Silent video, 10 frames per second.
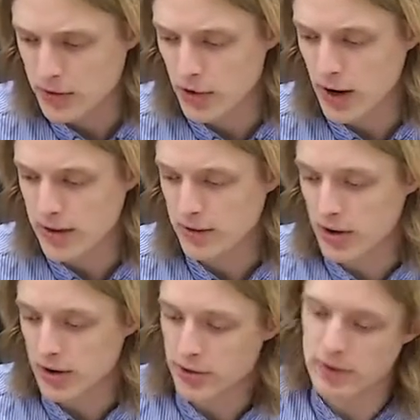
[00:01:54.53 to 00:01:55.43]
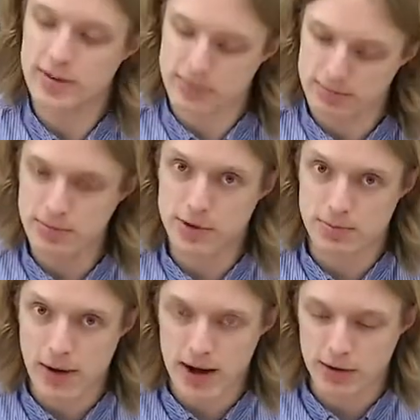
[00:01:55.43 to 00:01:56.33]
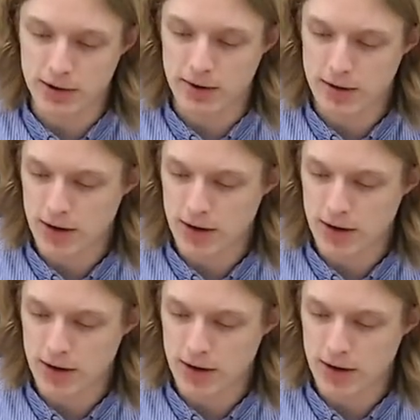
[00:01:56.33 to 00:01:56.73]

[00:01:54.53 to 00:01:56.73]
two kinds of countries. There's battleground and